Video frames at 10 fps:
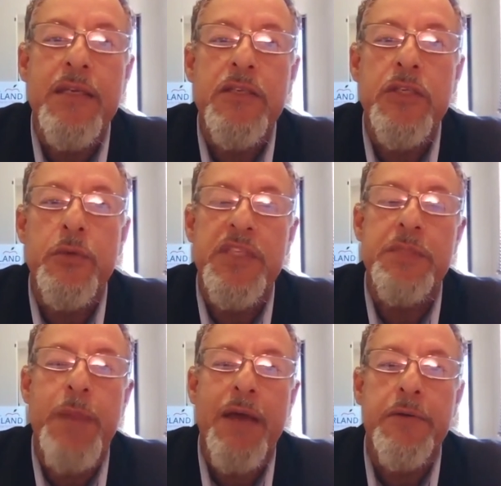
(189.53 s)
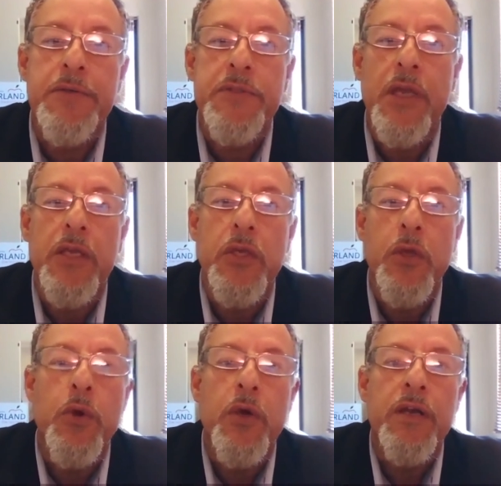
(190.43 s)
to espouse
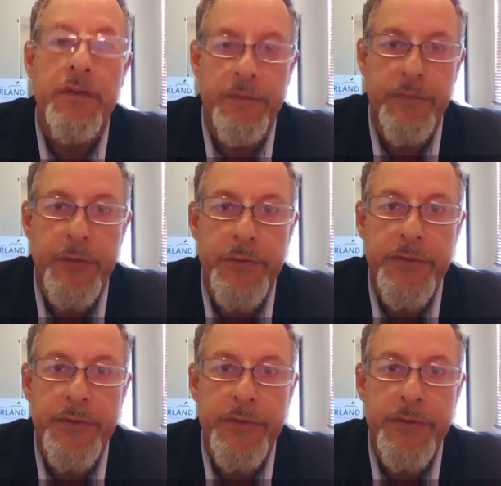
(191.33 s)
your views.